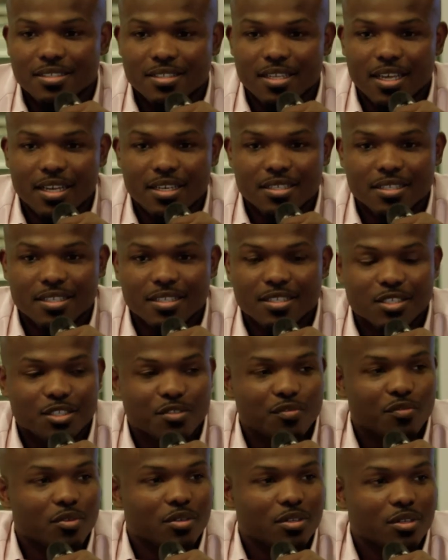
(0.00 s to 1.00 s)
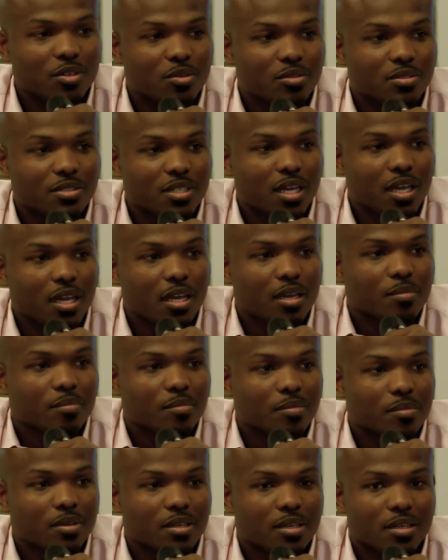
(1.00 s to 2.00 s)
daddy did this for a long time,
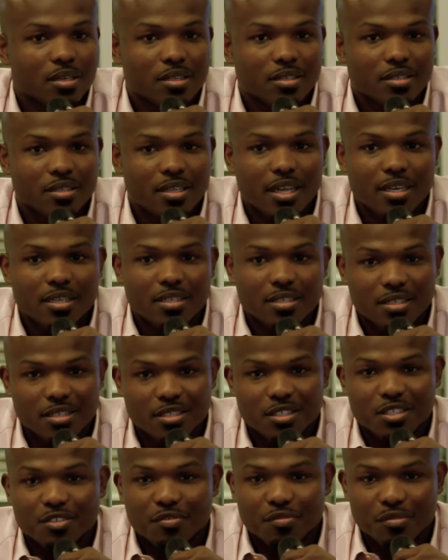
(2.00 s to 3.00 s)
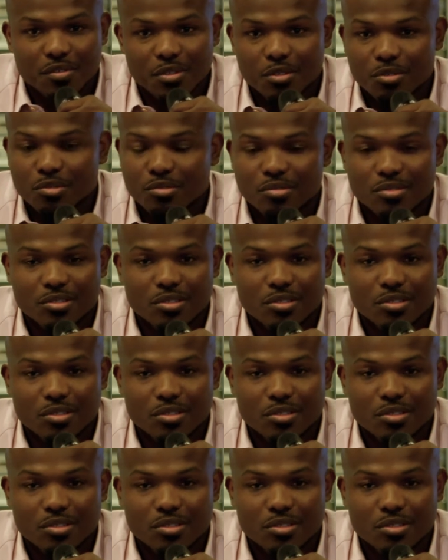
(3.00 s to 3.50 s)
and daddy did this for you.